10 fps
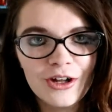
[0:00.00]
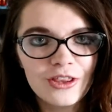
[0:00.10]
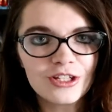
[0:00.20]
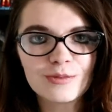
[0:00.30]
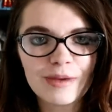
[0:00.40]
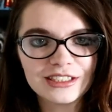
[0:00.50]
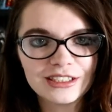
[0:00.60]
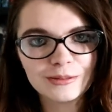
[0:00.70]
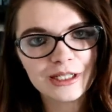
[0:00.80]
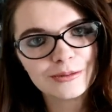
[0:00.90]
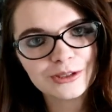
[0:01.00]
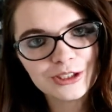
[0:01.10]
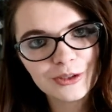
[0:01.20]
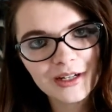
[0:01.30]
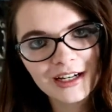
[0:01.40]
the space to be able to
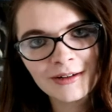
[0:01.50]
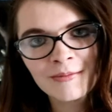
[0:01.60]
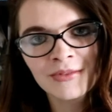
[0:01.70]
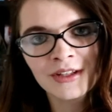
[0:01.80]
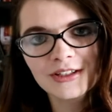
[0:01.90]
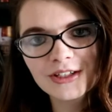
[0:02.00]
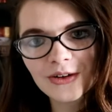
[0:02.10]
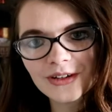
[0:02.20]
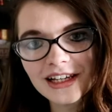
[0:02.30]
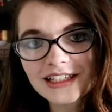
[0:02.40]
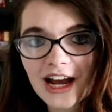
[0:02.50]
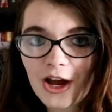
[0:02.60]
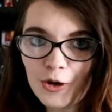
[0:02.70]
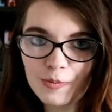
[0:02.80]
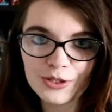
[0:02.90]
do it in. So yes, I
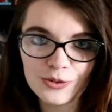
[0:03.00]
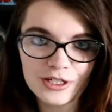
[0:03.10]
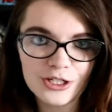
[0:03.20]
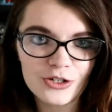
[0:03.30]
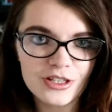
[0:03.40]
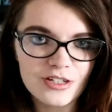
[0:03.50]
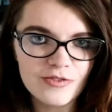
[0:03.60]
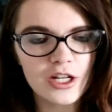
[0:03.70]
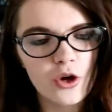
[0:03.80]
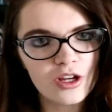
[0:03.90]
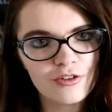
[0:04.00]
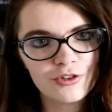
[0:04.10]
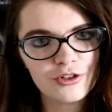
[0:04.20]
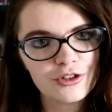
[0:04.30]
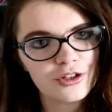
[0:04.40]
hope you enjoy this video. If
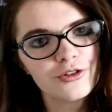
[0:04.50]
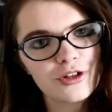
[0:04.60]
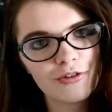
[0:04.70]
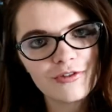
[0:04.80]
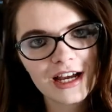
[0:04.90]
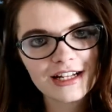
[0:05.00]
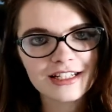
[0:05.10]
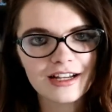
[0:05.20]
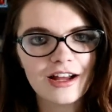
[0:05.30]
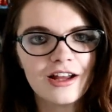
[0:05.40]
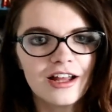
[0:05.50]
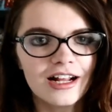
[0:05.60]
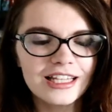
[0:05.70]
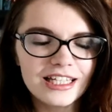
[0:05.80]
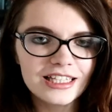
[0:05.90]
you do, don't forget to
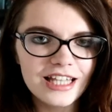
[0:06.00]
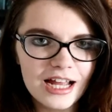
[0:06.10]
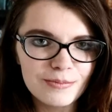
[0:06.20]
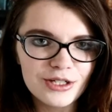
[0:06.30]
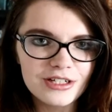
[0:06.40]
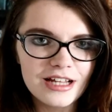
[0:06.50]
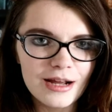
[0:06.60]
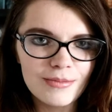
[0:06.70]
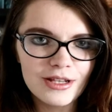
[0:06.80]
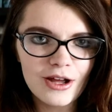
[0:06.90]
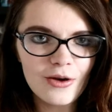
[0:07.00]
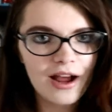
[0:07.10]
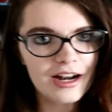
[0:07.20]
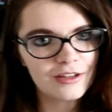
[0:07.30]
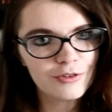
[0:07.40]
click the like button down below,
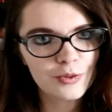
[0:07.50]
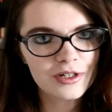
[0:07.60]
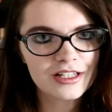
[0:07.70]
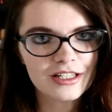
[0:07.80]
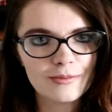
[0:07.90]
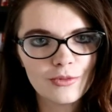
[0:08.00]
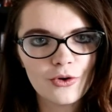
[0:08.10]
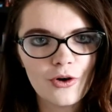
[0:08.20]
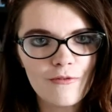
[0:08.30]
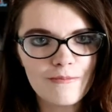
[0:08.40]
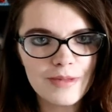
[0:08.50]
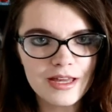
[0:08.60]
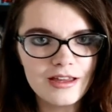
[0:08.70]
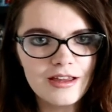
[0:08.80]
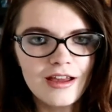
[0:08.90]
and if you want to see more of
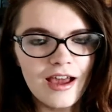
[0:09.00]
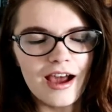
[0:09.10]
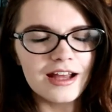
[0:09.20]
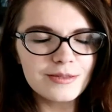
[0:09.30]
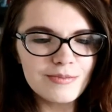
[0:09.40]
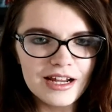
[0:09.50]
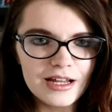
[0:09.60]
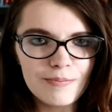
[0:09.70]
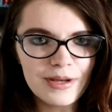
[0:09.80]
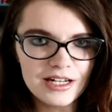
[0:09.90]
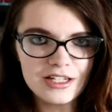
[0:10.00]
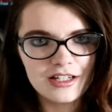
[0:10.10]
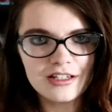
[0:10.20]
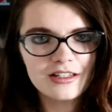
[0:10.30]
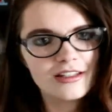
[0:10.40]
me and my
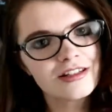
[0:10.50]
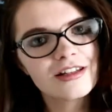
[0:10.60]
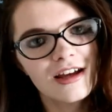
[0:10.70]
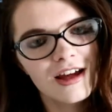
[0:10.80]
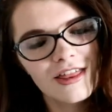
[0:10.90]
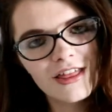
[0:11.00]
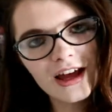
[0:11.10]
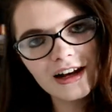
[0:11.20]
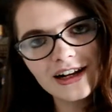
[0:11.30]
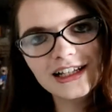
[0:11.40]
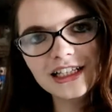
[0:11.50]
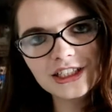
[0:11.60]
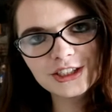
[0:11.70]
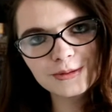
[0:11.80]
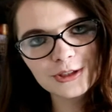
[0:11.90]
opinions, then click
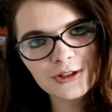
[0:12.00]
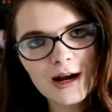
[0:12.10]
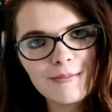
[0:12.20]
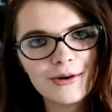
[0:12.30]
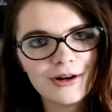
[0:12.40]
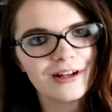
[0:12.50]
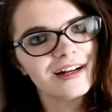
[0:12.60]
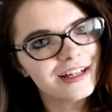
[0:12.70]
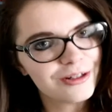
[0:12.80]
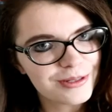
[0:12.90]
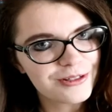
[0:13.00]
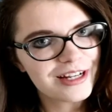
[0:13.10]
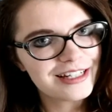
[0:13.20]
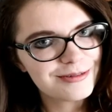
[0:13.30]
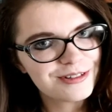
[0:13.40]
the subscribe button. It'll be
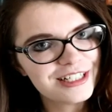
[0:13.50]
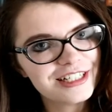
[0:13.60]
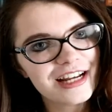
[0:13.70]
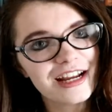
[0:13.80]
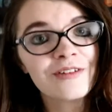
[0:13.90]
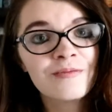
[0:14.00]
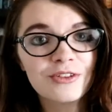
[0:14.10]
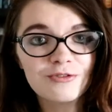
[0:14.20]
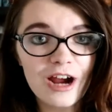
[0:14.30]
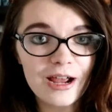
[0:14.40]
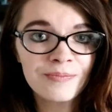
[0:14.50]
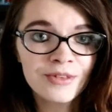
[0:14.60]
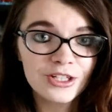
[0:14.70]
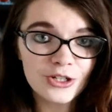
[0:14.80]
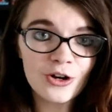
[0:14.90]
greatly appreciated. Right,
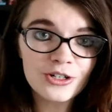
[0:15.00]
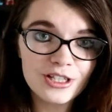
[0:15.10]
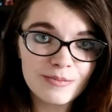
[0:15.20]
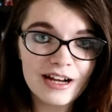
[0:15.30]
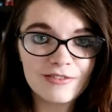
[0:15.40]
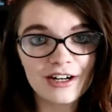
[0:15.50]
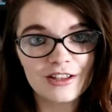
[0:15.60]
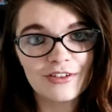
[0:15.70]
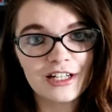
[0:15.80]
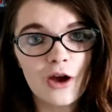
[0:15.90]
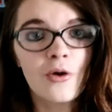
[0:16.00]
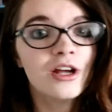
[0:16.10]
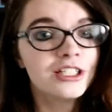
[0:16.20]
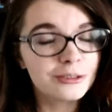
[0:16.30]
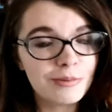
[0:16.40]
so on to the main event of the video,
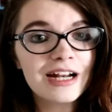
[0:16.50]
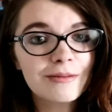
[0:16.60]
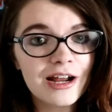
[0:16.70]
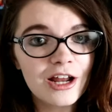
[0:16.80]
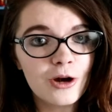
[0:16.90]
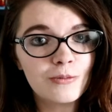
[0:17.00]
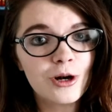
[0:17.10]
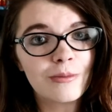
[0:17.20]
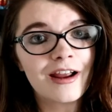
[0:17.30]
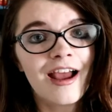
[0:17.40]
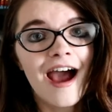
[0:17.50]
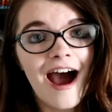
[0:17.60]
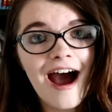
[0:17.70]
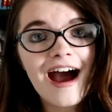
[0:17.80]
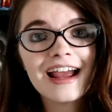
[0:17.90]
Spider-Man Homecoming.
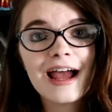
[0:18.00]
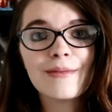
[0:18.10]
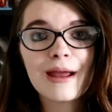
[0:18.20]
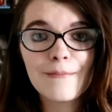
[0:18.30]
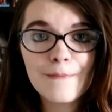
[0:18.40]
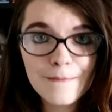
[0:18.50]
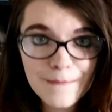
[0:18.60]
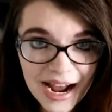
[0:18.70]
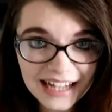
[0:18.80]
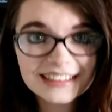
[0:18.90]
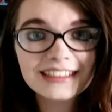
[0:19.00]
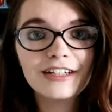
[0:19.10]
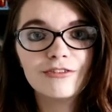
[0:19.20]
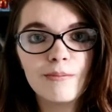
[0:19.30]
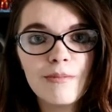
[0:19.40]
I am a
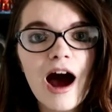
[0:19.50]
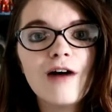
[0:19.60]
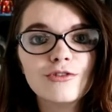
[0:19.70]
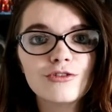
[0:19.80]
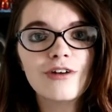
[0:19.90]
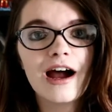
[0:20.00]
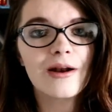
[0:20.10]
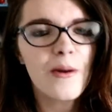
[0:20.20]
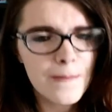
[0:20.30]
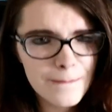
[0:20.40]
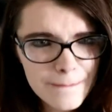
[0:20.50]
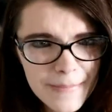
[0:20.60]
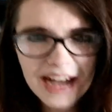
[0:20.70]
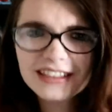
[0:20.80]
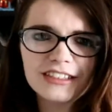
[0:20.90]
massive Marvel fan.
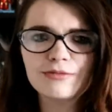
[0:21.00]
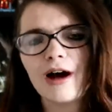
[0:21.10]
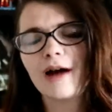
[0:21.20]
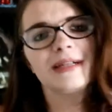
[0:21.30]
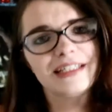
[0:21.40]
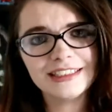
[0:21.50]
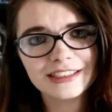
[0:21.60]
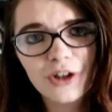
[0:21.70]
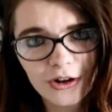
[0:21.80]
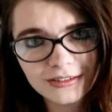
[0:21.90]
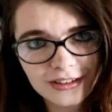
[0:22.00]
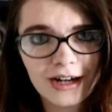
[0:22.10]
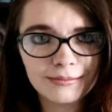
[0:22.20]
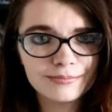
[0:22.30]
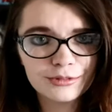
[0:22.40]
I mean, it's not,
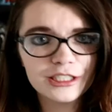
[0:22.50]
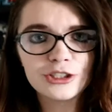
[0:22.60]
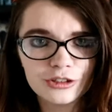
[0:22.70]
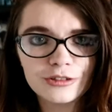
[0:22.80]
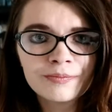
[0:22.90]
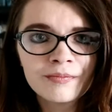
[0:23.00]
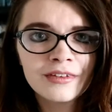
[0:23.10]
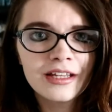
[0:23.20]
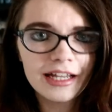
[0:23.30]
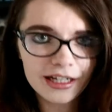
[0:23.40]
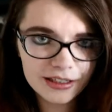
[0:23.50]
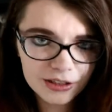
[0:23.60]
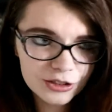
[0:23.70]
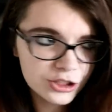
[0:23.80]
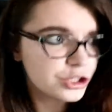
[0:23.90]
I'm pretty sure it
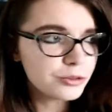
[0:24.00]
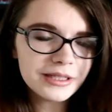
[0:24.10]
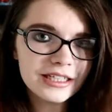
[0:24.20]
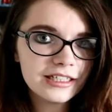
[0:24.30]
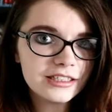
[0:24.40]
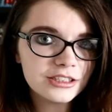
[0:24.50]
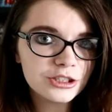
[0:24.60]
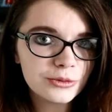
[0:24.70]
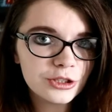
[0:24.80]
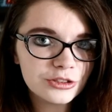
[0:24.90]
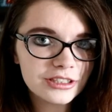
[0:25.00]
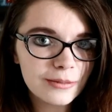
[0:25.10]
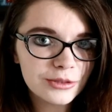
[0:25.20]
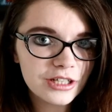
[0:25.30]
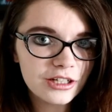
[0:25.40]
should be illegal in some countries how
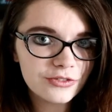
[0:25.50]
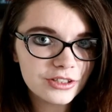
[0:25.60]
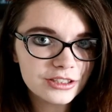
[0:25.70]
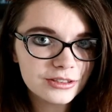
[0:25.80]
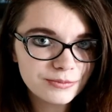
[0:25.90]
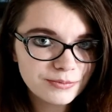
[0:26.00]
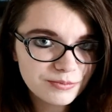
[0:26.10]
much I love this